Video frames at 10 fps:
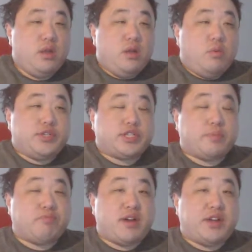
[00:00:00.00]
Which is
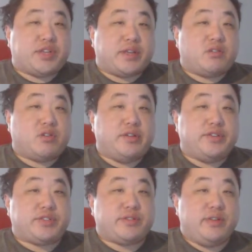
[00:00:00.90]
surprising
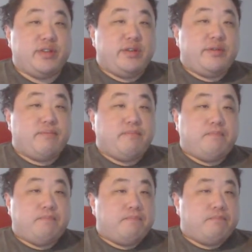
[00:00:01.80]
because
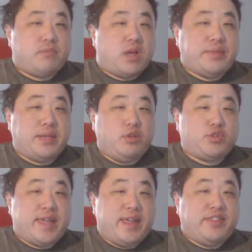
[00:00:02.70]
I'm not used
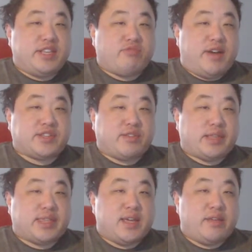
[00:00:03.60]
to getting dislikes
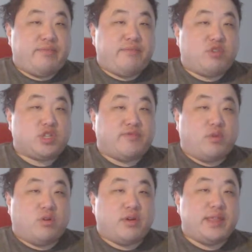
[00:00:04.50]
like that, first of
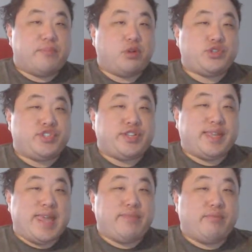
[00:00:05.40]
all, and the person said it
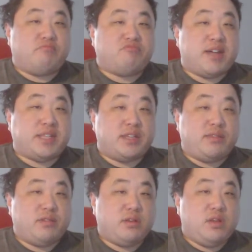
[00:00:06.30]
came from Reddit.
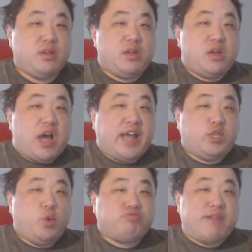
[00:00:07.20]
I
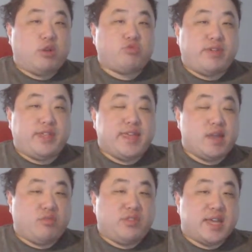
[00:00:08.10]
do browse Reddit
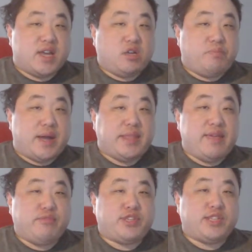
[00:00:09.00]
here and there, but I
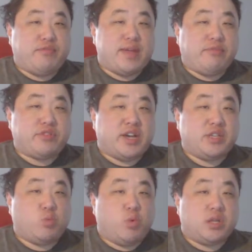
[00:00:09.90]
never self
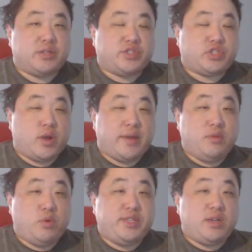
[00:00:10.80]
advertised once, so I have
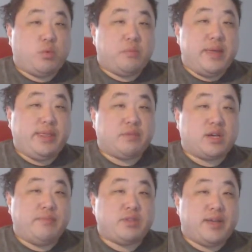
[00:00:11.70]
no idea what made them
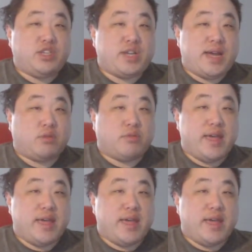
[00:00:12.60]
come to my channel eh,